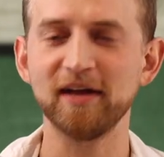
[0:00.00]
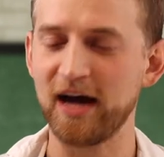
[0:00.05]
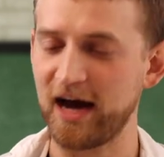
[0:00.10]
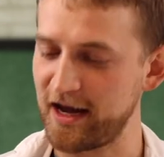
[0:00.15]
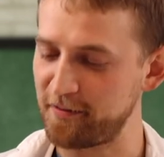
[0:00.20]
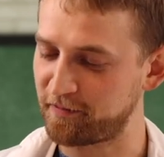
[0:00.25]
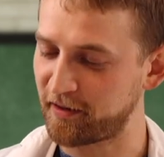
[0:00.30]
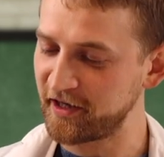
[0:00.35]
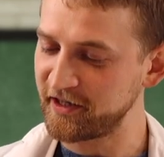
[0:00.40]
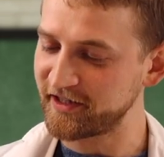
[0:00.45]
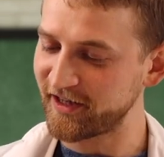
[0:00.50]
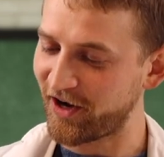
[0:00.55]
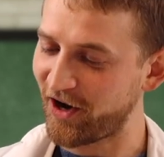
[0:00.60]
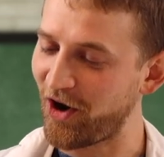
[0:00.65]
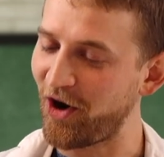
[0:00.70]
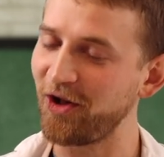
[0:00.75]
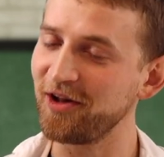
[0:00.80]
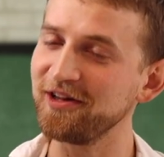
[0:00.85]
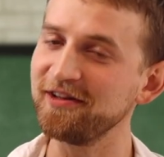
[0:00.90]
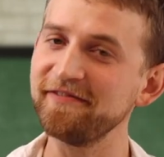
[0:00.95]
I burnt
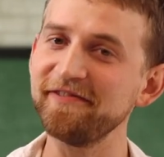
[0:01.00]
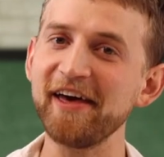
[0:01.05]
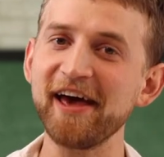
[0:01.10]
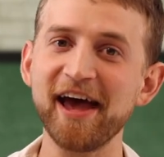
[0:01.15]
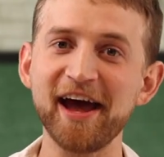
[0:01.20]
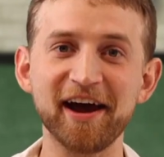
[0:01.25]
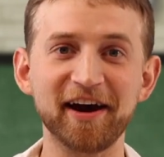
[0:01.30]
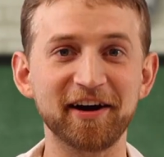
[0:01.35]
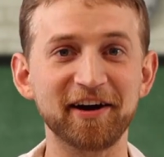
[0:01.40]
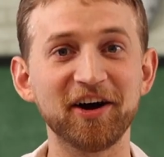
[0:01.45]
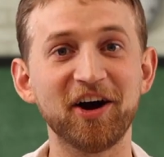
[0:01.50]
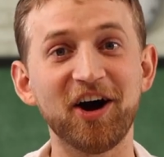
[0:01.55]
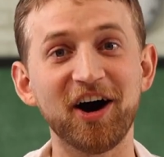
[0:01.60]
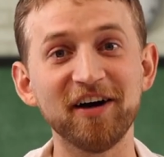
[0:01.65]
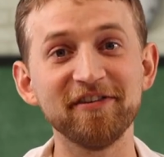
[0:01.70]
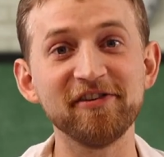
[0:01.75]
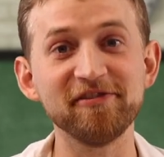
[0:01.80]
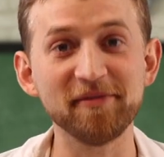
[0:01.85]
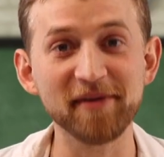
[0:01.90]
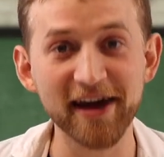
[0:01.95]
all of the hair
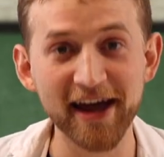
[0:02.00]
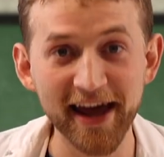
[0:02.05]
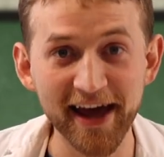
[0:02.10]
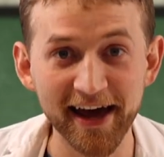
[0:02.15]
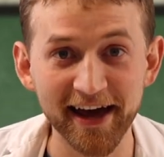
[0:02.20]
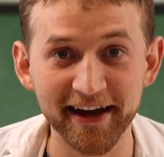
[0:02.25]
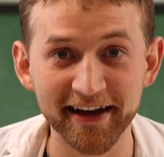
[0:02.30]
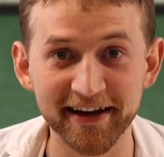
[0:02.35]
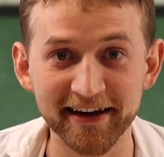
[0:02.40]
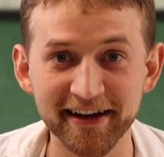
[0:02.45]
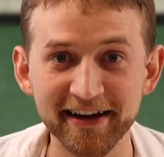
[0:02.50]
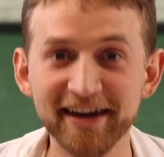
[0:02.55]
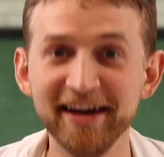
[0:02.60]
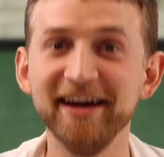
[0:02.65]
off of my hand.